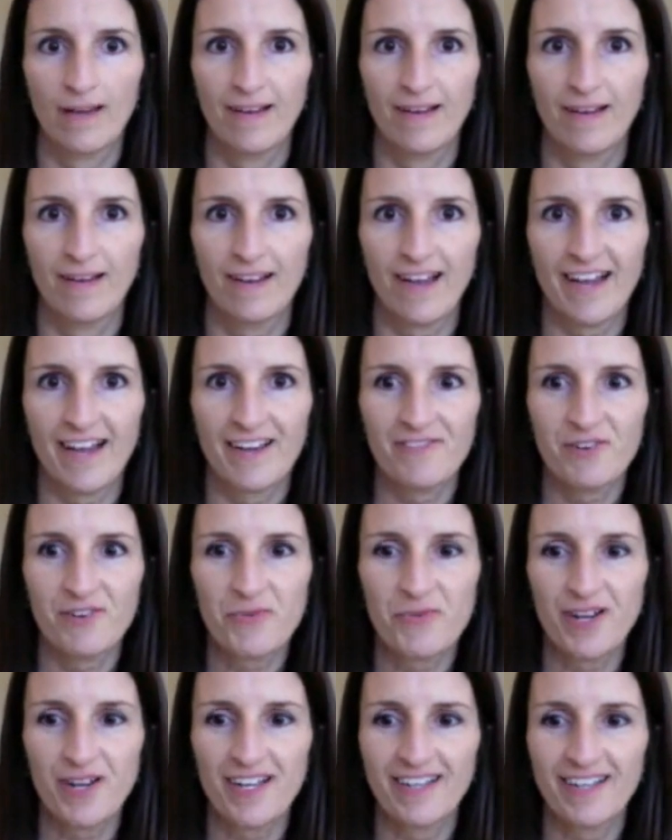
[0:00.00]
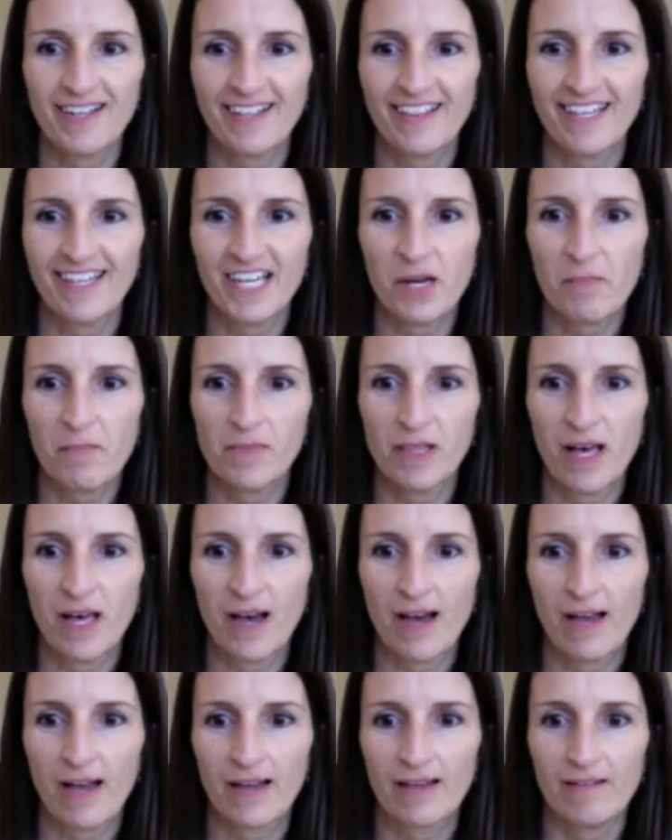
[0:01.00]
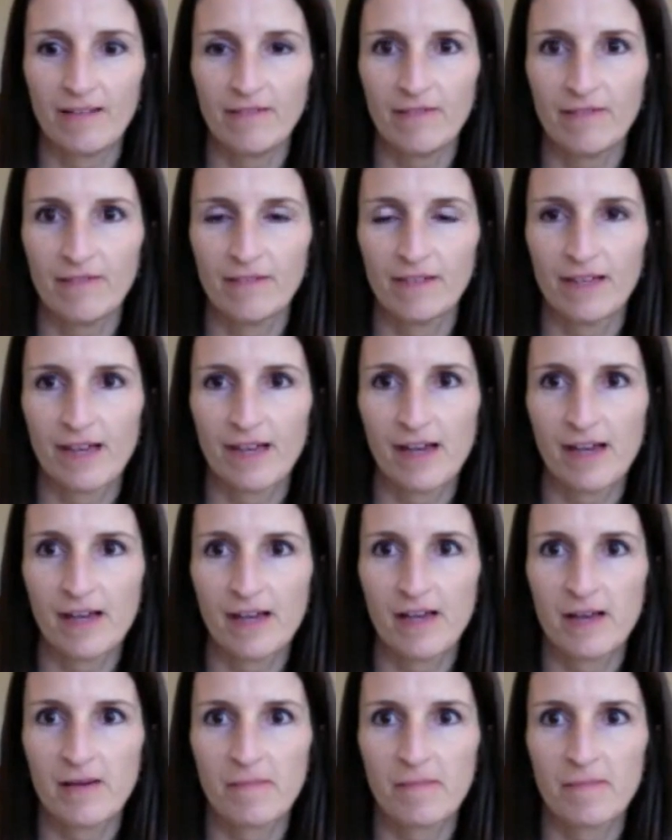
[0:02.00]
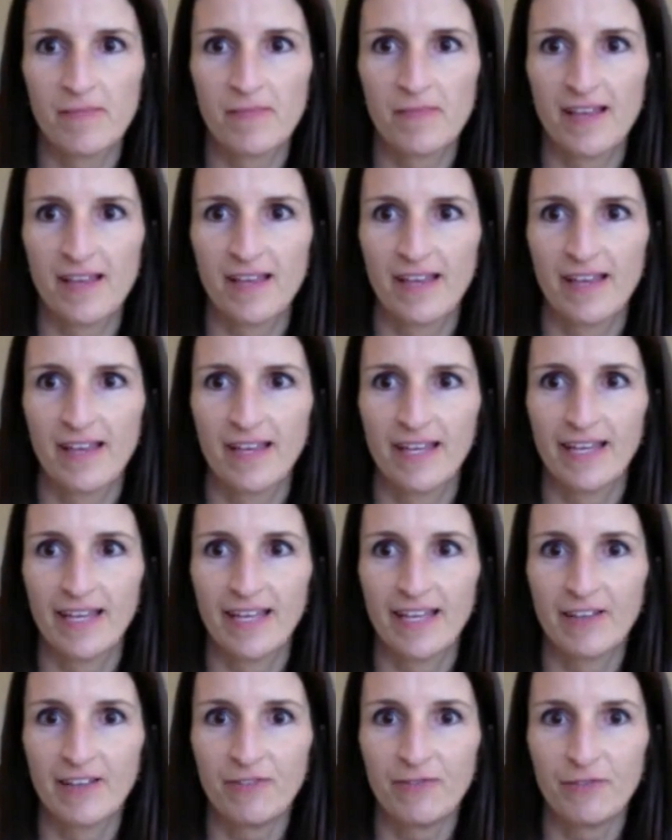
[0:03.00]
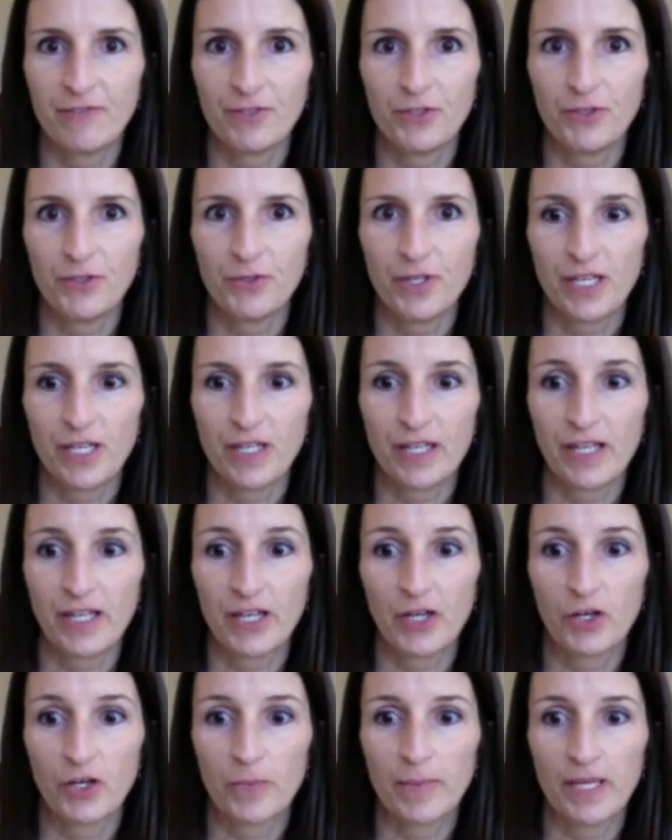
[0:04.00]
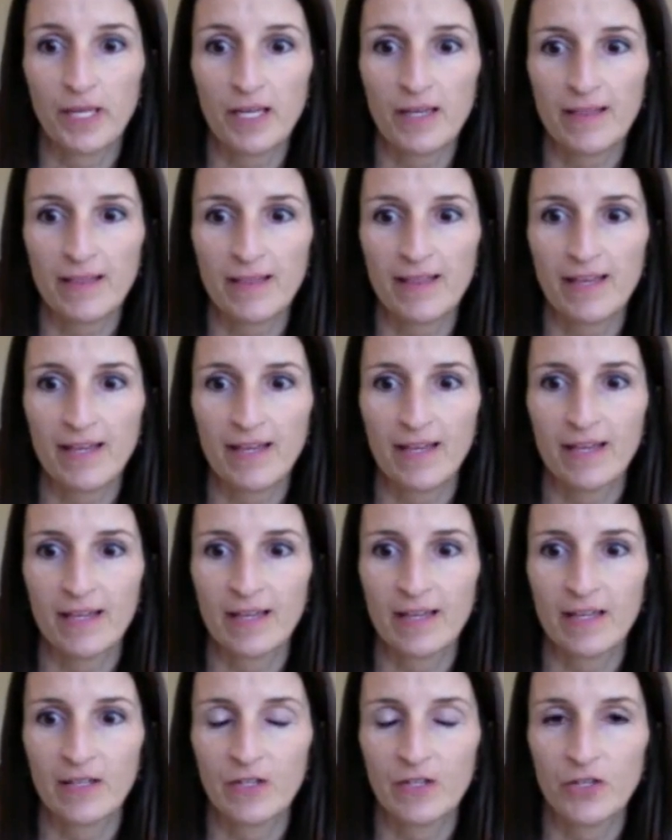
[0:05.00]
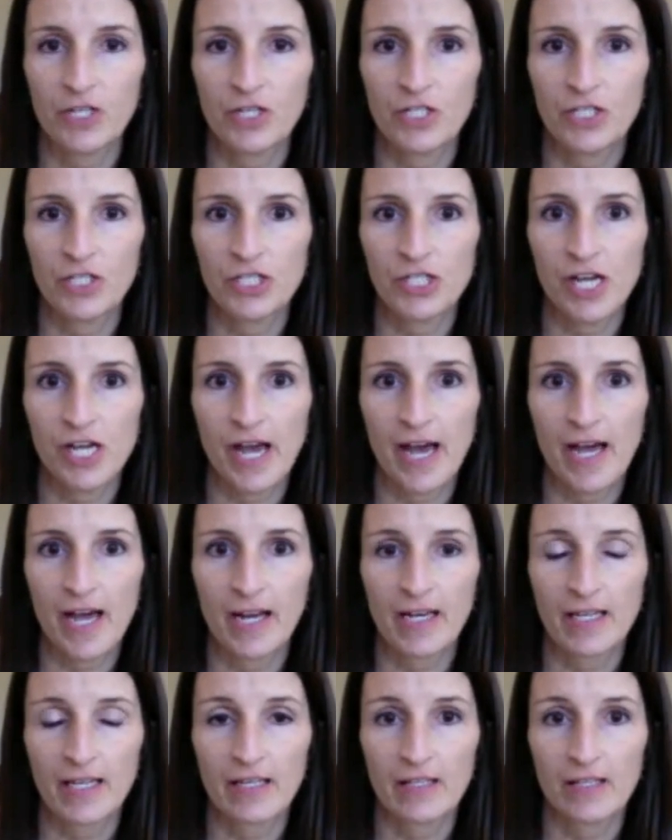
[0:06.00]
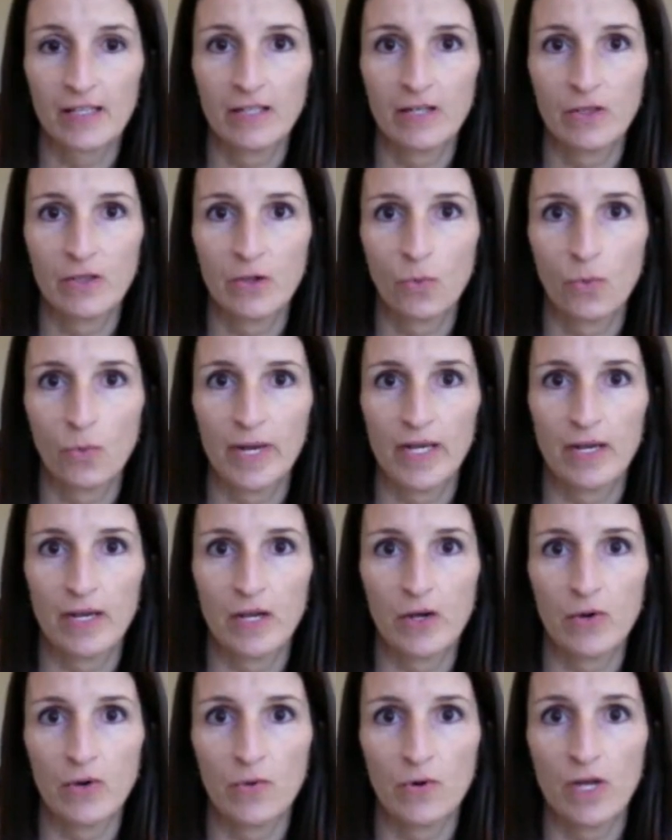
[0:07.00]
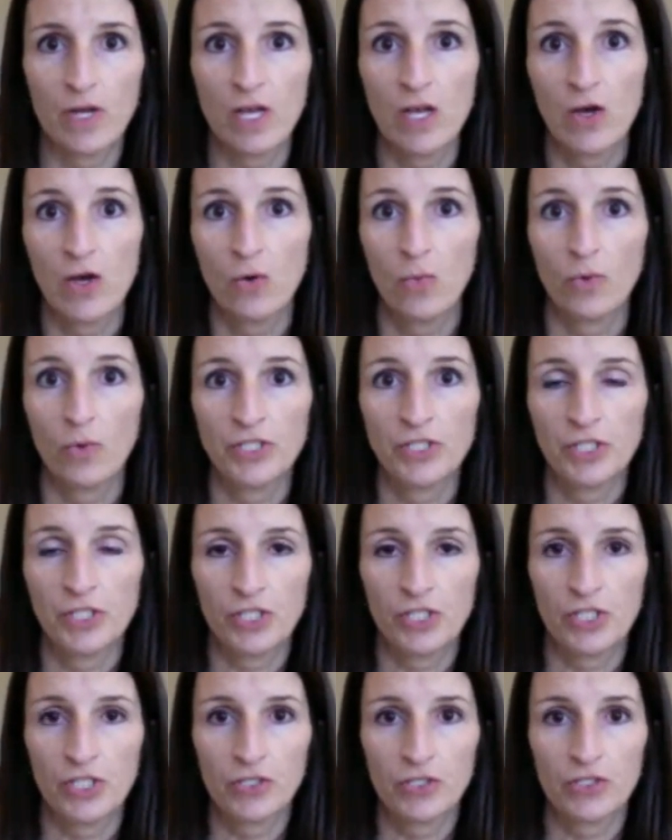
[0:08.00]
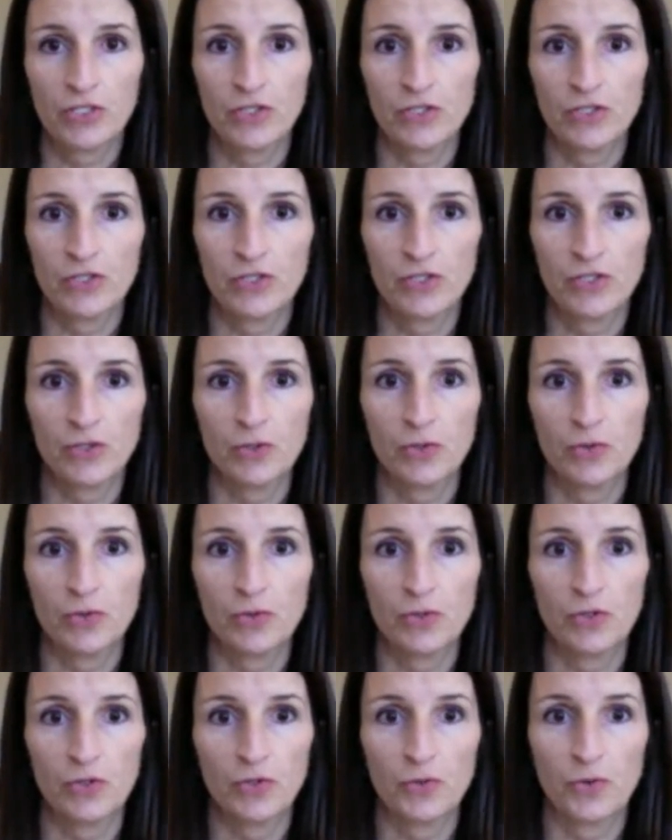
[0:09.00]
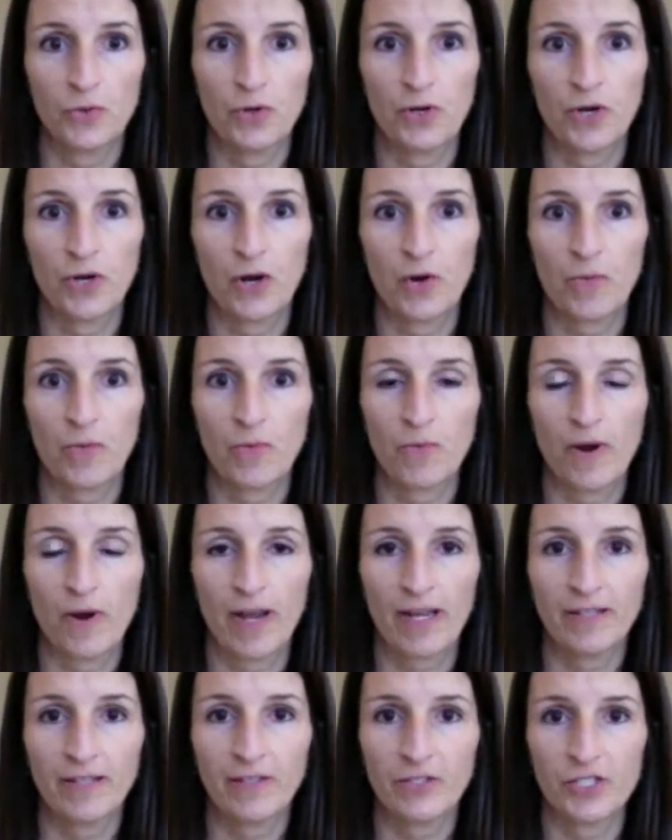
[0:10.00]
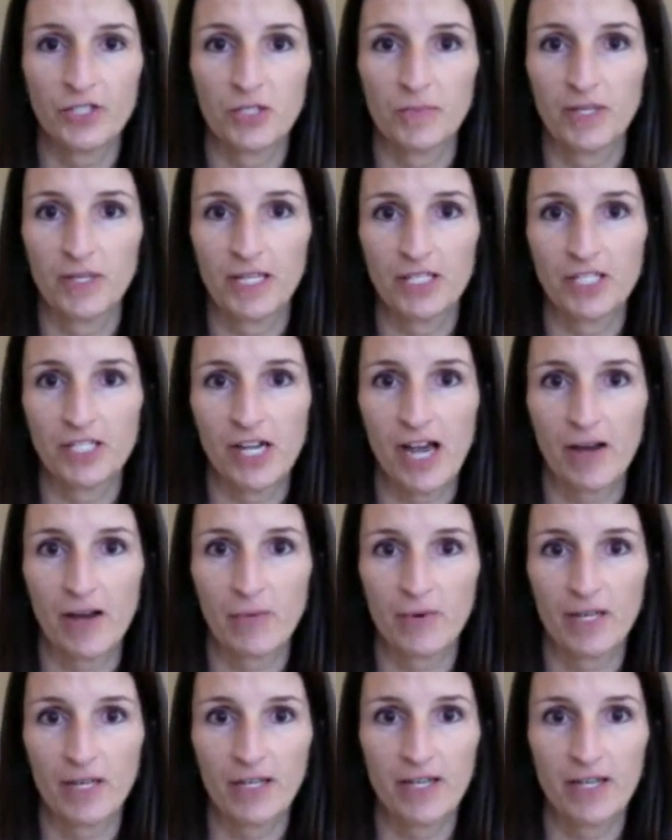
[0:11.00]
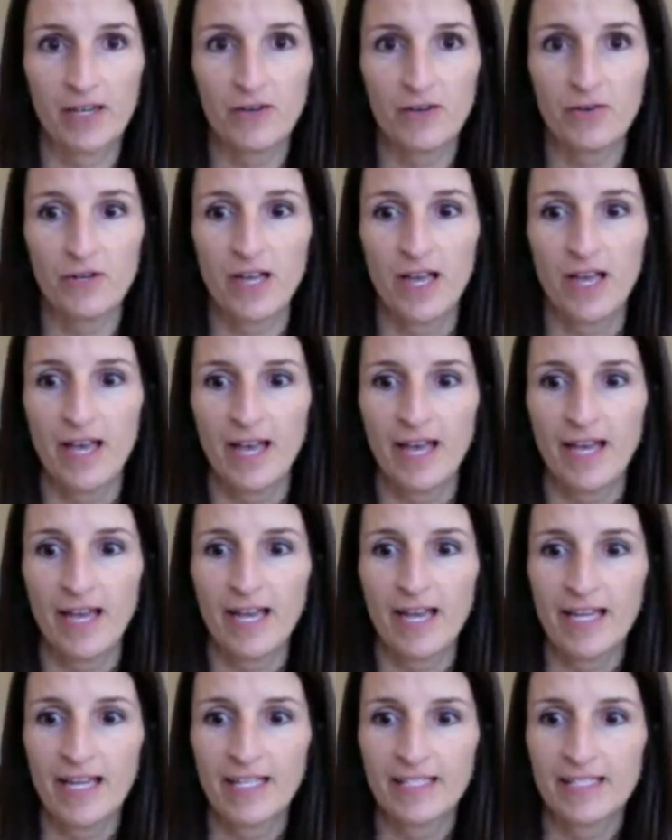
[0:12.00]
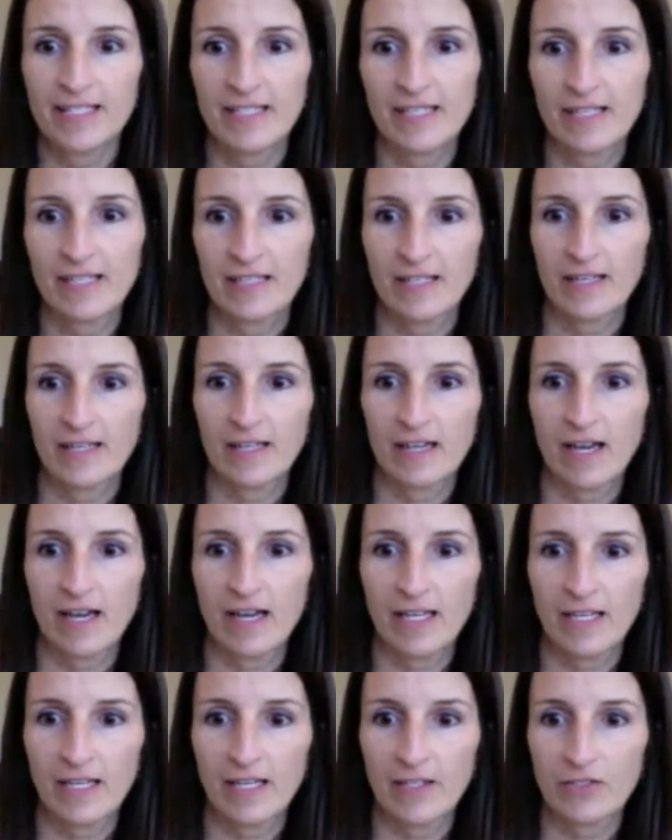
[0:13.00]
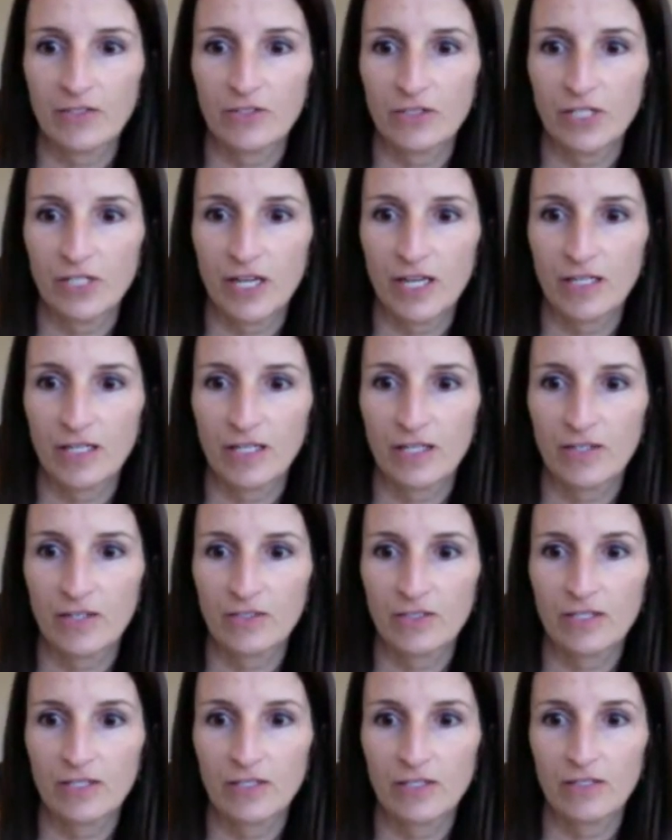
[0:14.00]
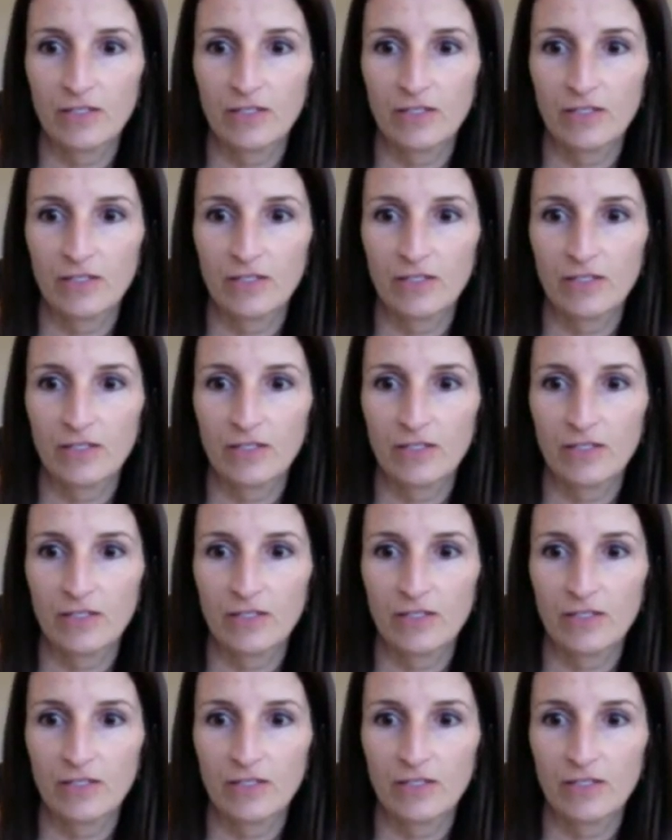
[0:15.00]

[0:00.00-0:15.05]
Hi, everyone. I think I'm live. If you can hear me, then you can chat in the window, which is to your right. There should be a chat window, and I can enter chat in here too.